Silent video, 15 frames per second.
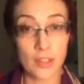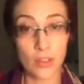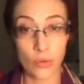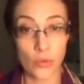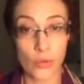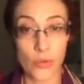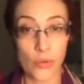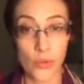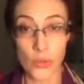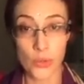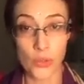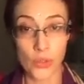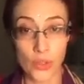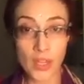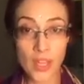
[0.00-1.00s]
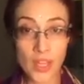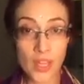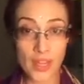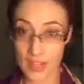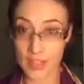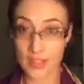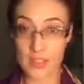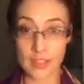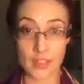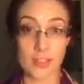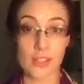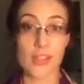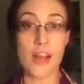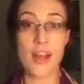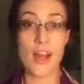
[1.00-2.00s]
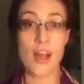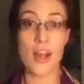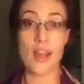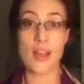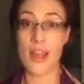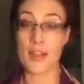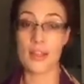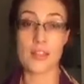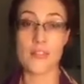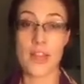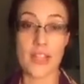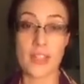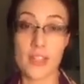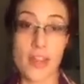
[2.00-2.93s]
through your innocent little heart activates